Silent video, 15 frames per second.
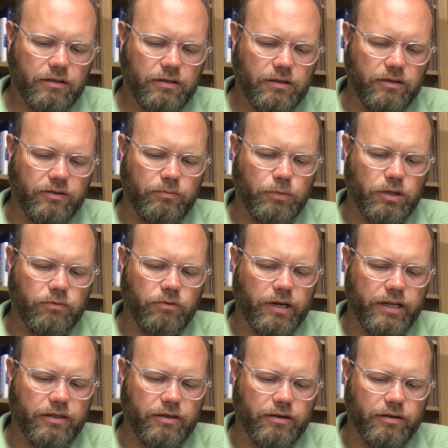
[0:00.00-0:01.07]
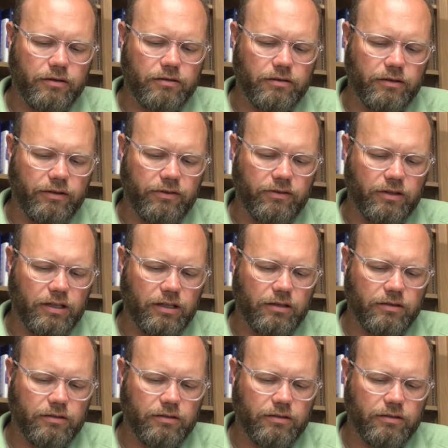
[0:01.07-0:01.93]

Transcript: He has been right there listening.